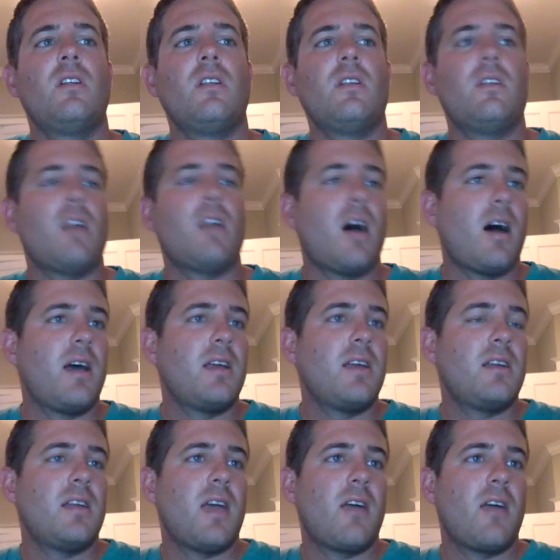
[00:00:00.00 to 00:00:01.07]

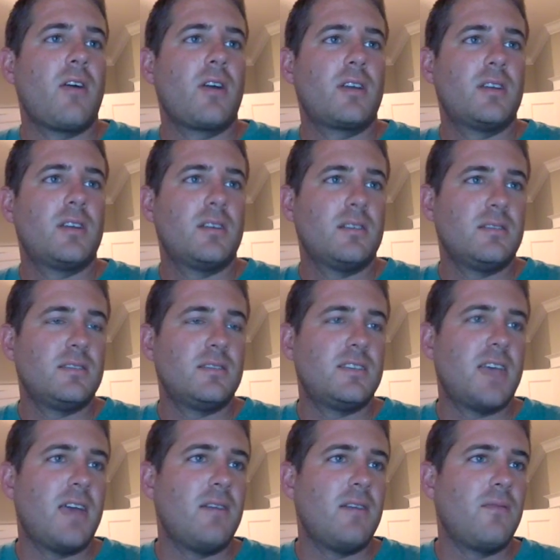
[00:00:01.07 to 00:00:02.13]
9 Eric,
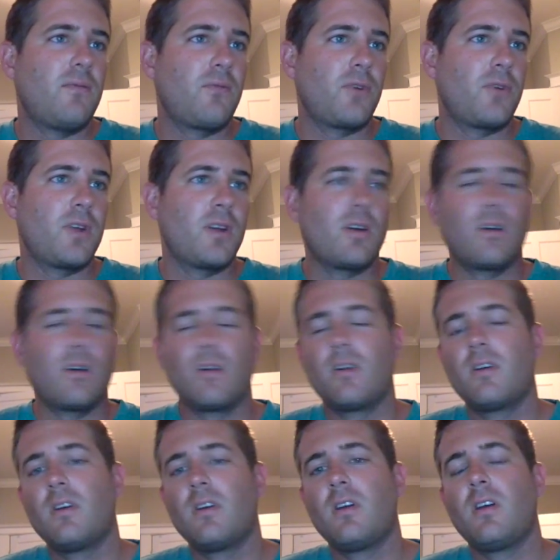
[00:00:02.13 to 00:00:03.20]
10 Freer,
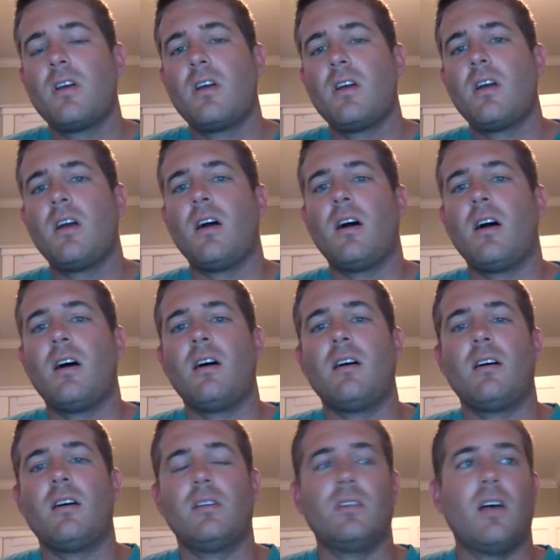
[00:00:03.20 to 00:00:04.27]

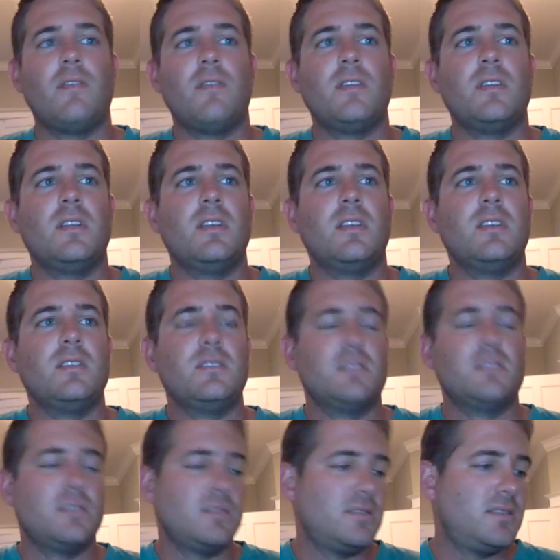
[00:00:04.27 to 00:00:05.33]
11
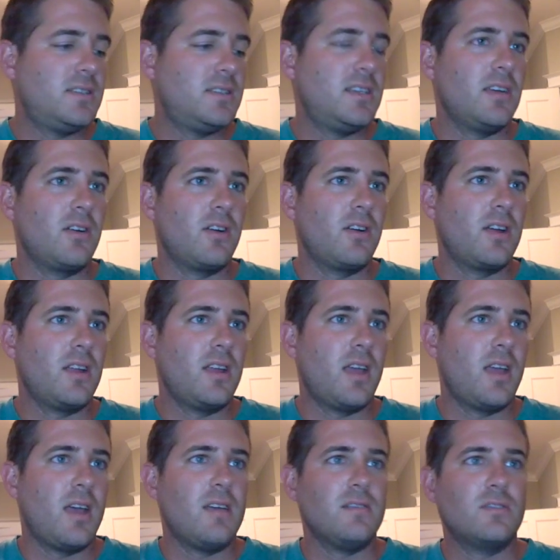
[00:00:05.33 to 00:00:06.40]
is Thierry,
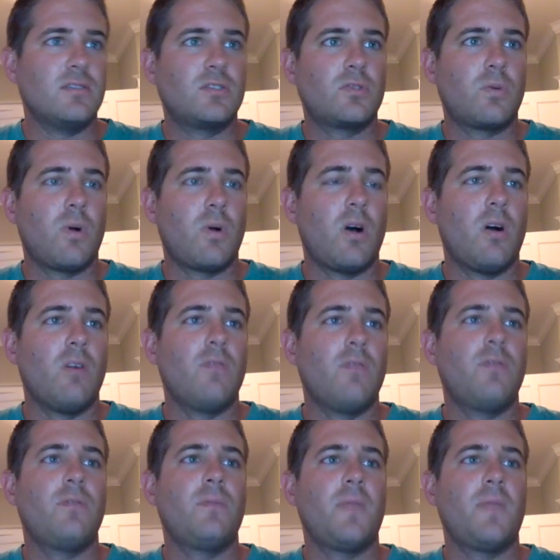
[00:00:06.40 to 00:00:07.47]
and
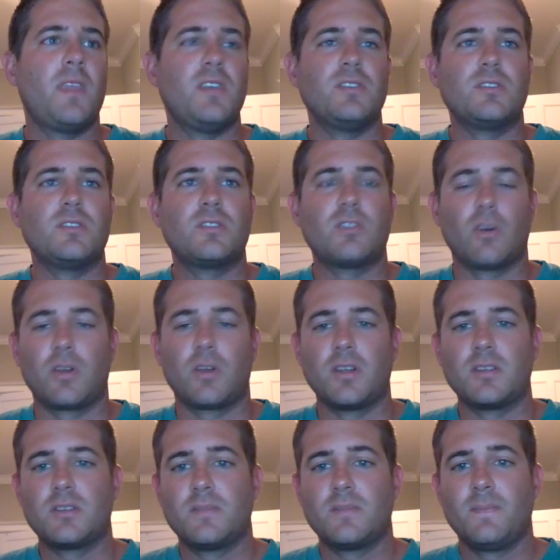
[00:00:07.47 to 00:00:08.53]
12 is
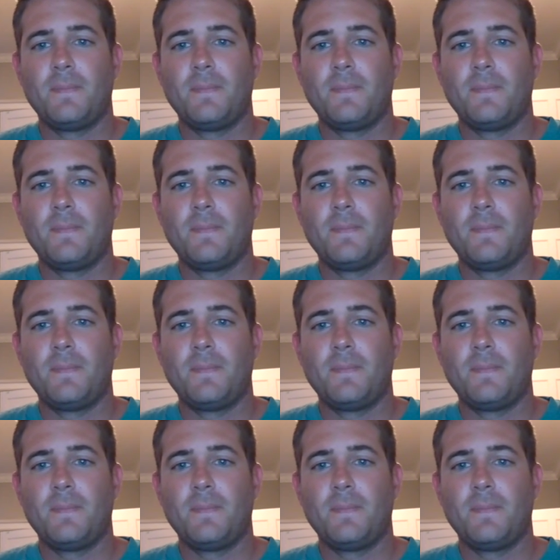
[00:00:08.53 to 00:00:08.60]
Sarkis.